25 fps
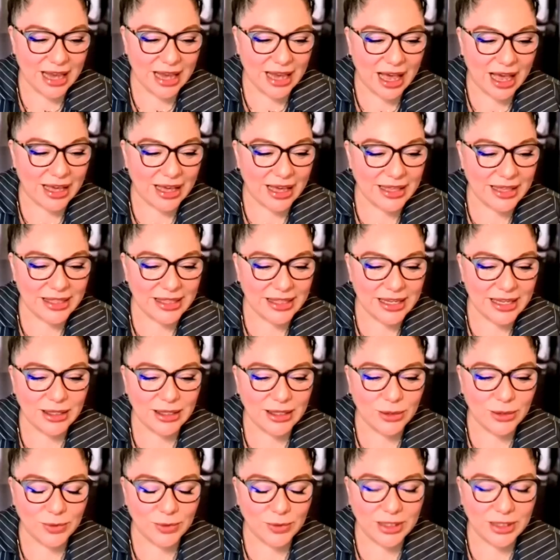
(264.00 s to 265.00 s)
I think you
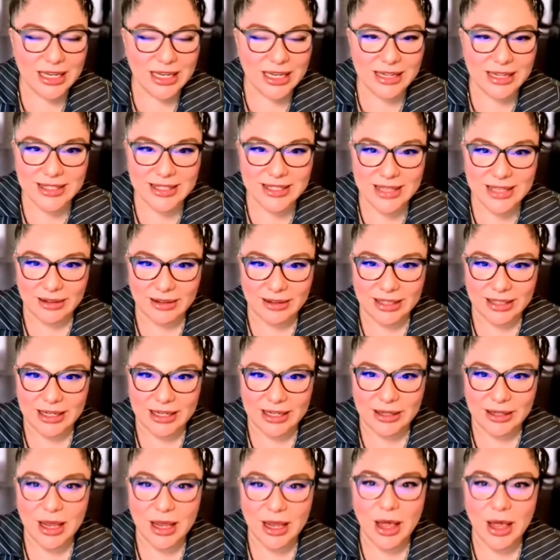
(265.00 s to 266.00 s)
really excel
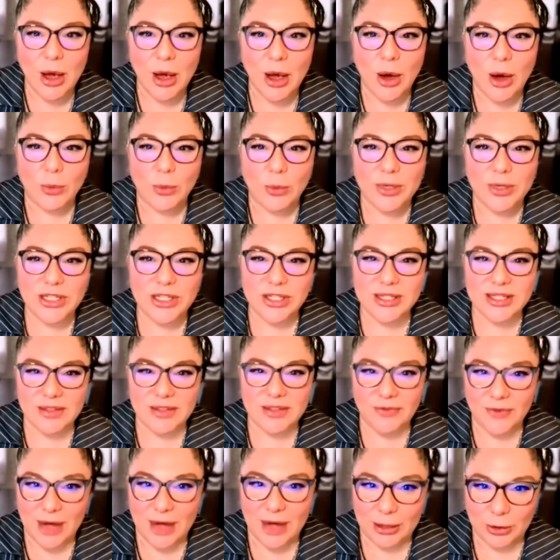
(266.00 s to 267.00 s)
in, which is the
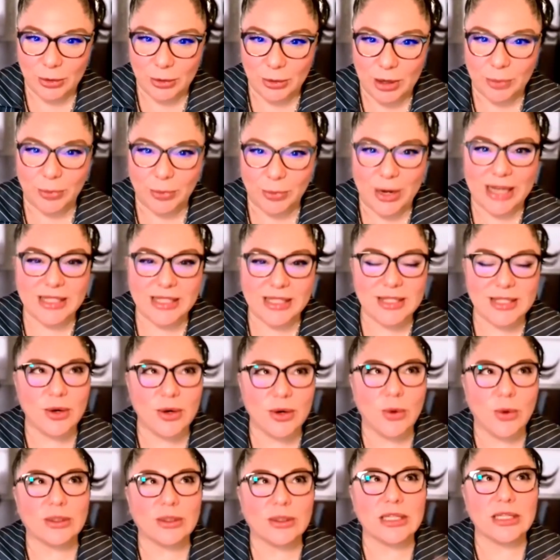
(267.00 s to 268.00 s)
follow up, right?
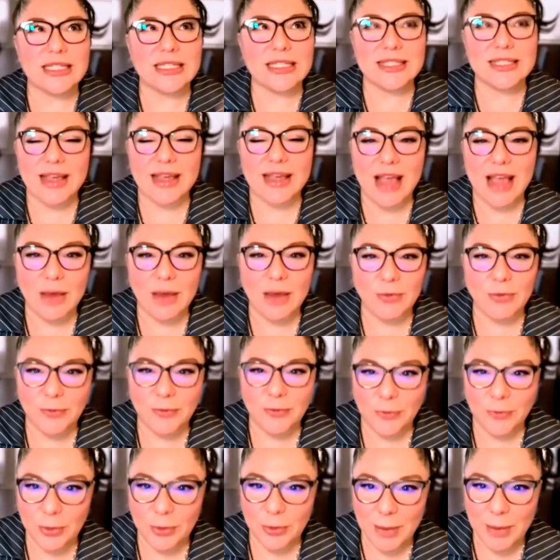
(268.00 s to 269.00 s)
So let's say I
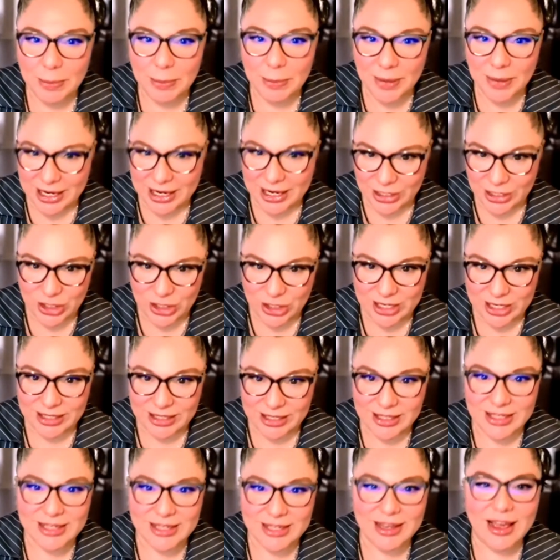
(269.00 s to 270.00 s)
refer to my
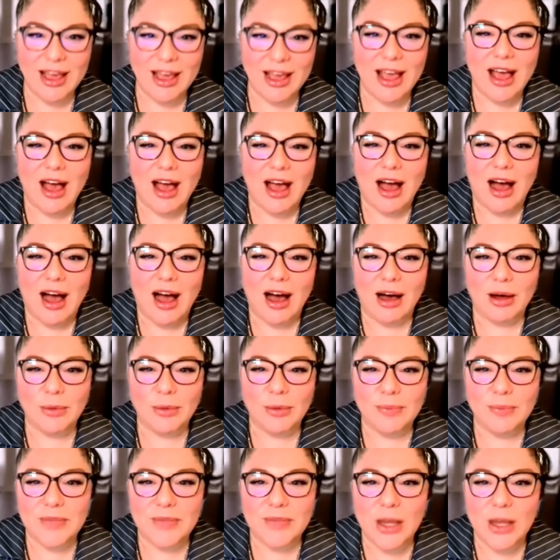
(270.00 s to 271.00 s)
patient.
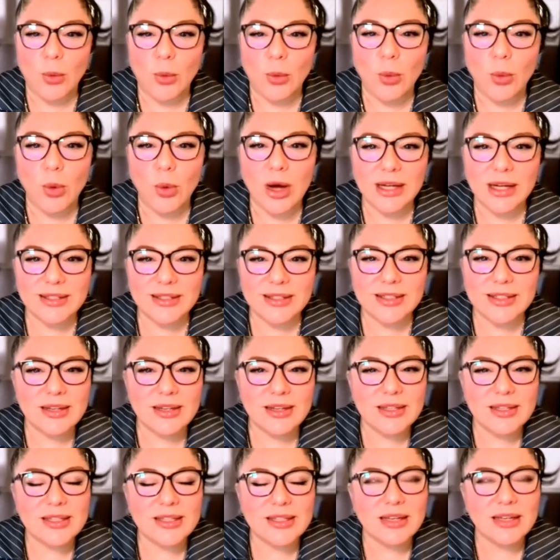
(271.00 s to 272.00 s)
What
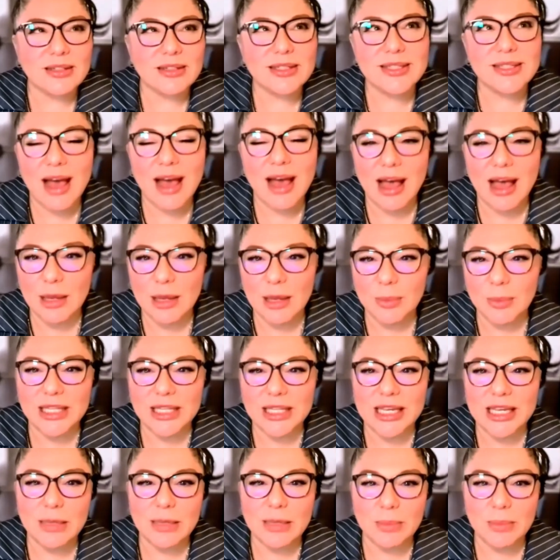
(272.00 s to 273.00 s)
does a
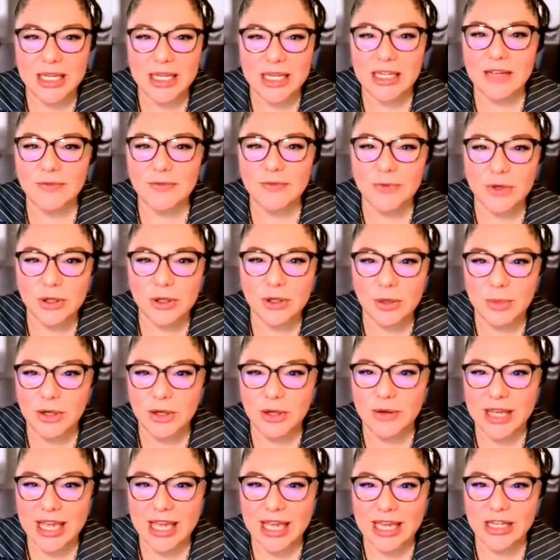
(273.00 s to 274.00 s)
timely, meaningful
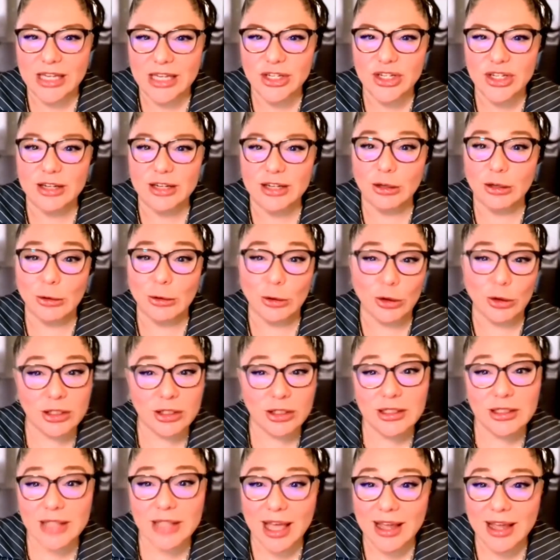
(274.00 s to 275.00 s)
communication look
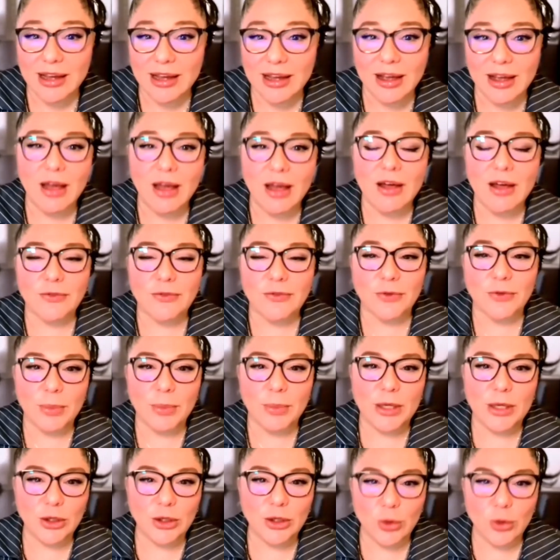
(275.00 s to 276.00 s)
like from
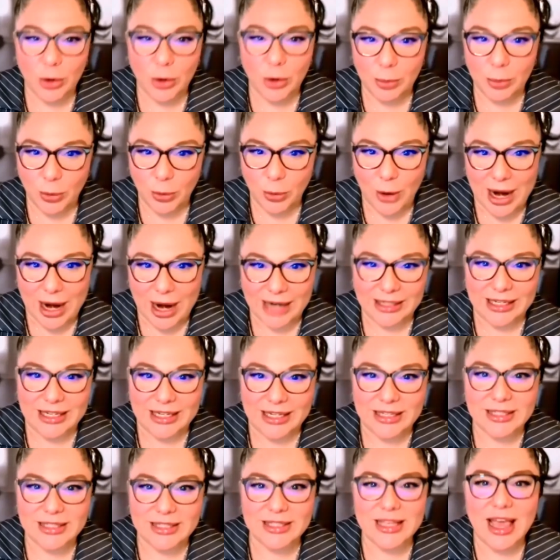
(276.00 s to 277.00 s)
your
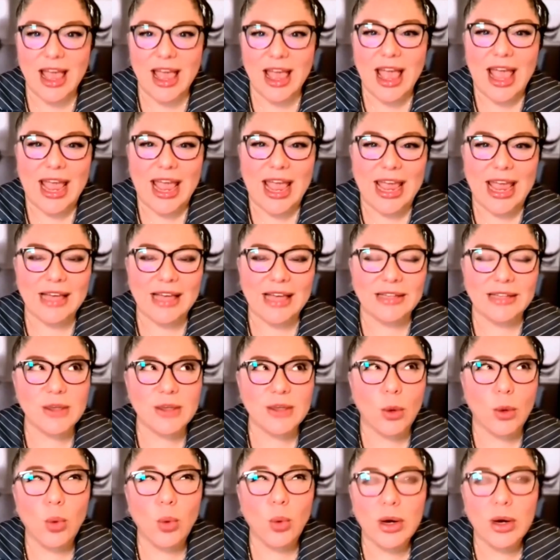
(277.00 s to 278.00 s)
practice? And
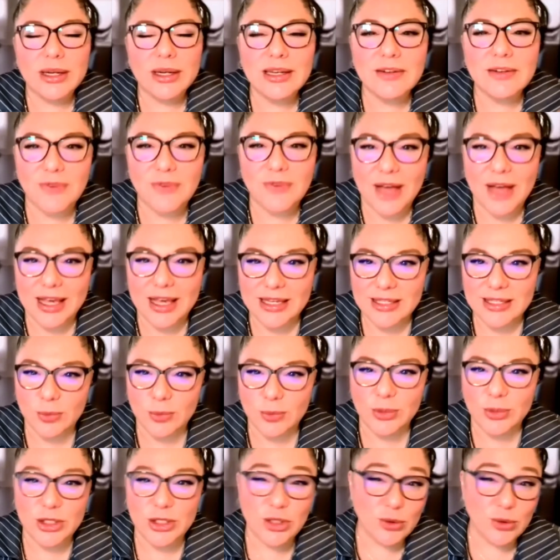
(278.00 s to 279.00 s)
what advice
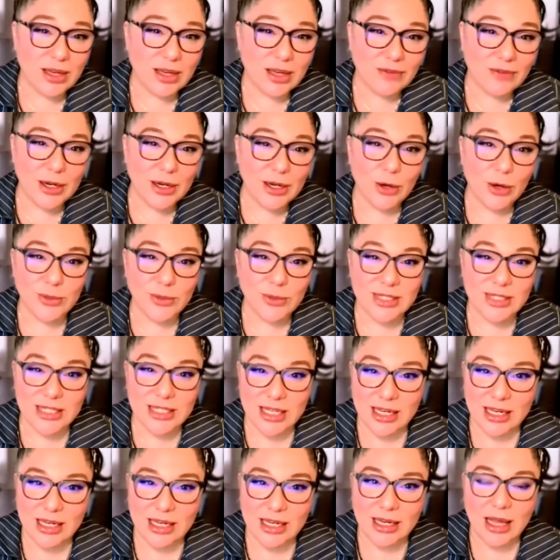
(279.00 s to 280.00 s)
would you give an
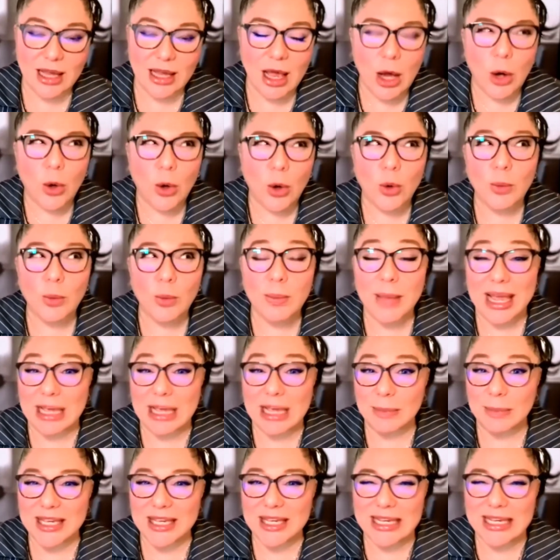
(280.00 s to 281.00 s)
OD who
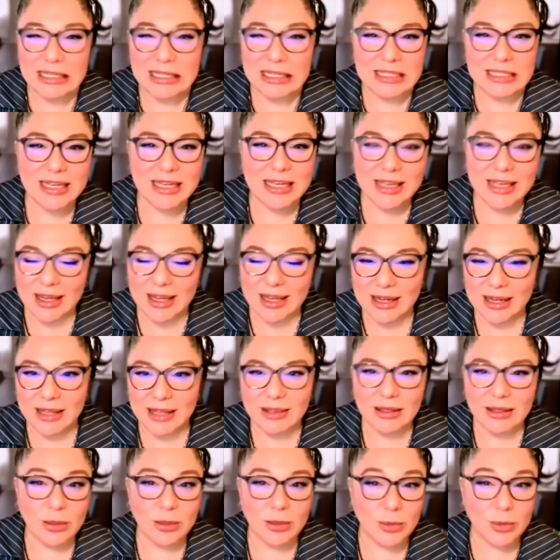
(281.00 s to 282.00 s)
maybe isn't getting the
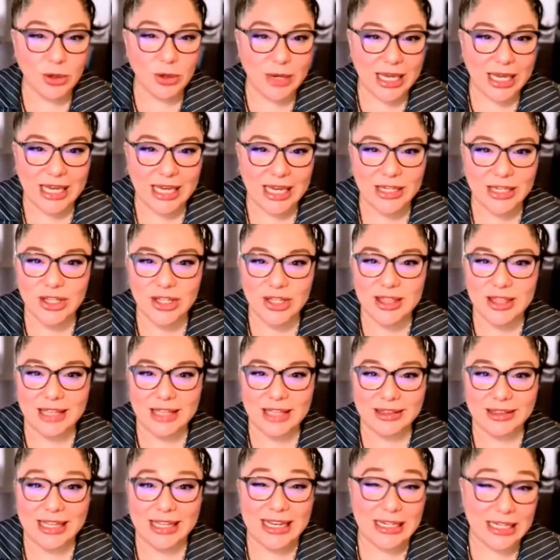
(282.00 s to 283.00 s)
communication that
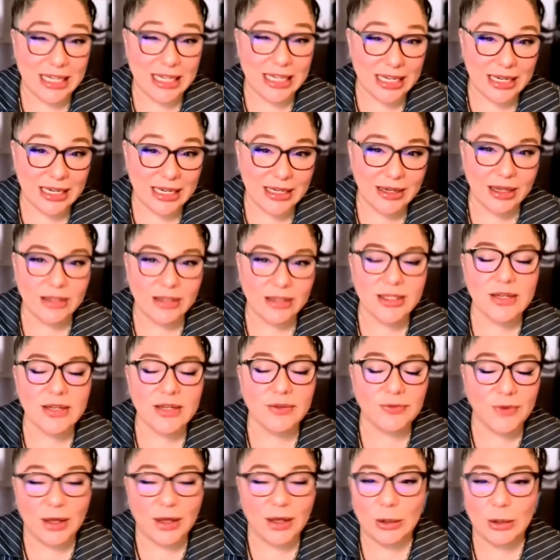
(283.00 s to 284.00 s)
they need to
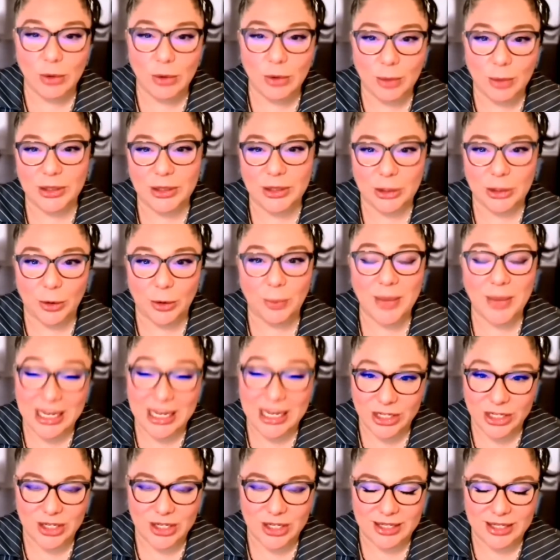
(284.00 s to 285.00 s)
follow up with their
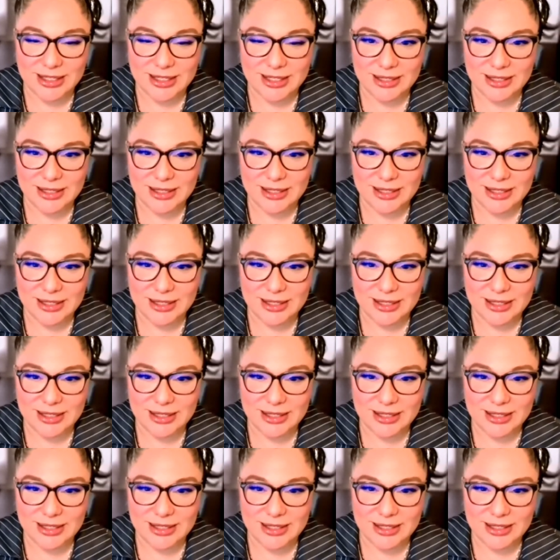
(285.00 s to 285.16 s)
patient?